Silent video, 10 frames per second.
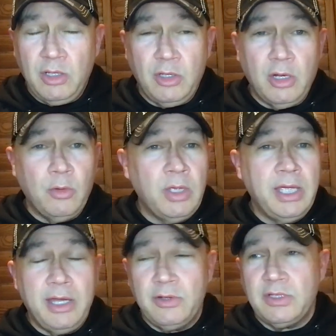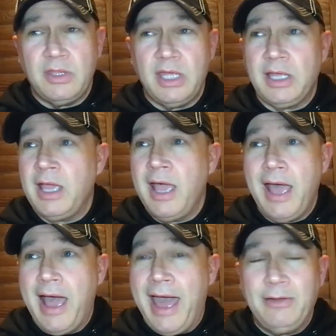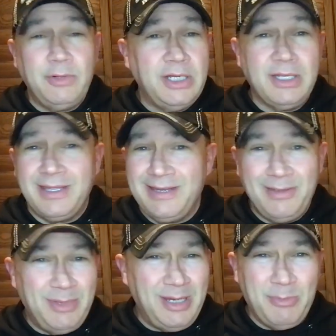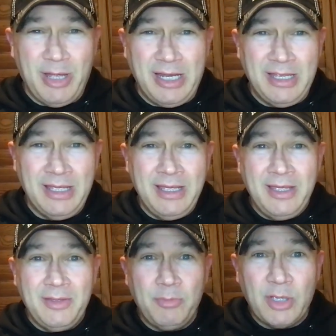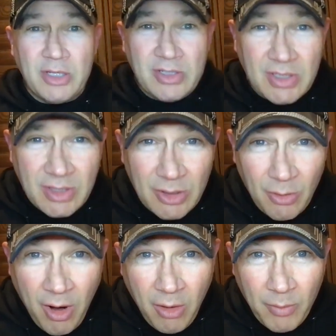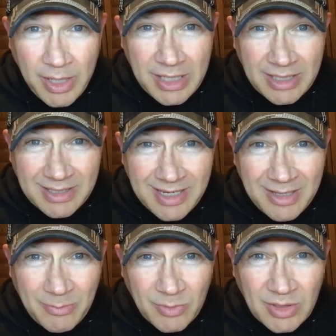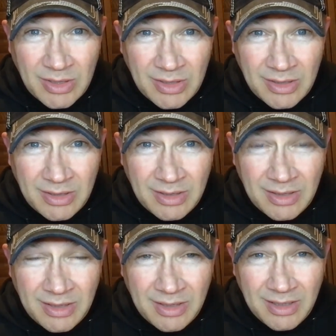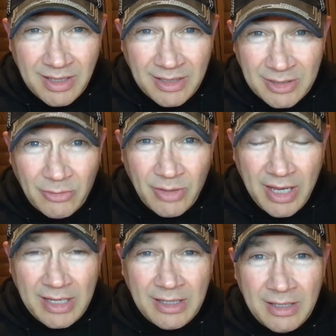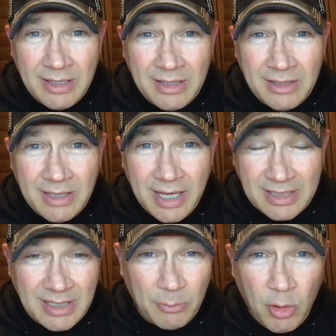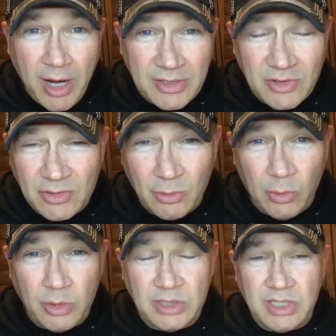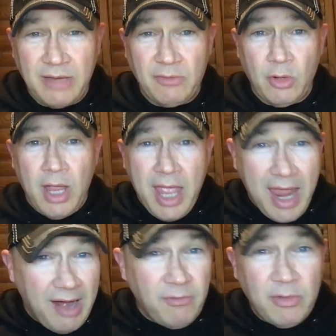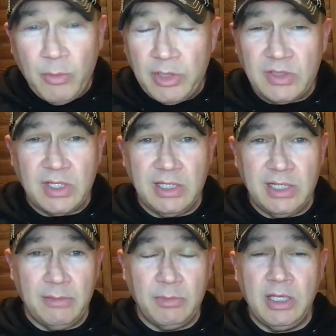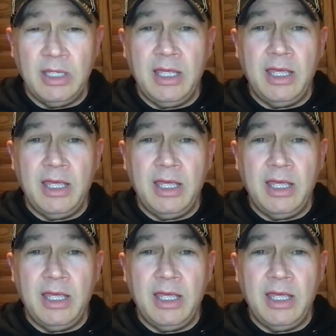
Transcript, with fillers: You know, here's the thing I don't need to condemn anybody because they're already condemned until they accept Christ as their Lord and Savior. Everyone is condemned.